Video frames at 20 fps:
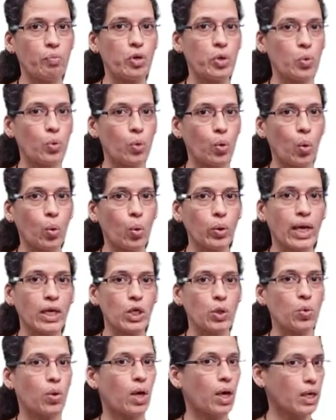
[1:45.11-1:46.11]
you know that
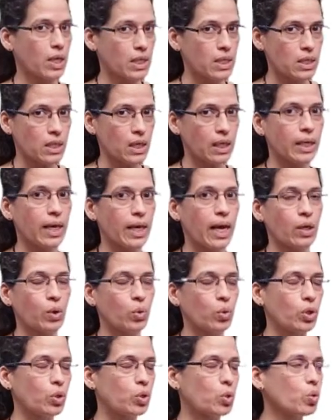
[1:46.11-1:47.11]
you are distally and you
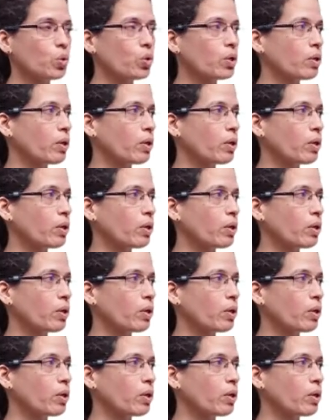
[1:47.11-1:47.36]
need to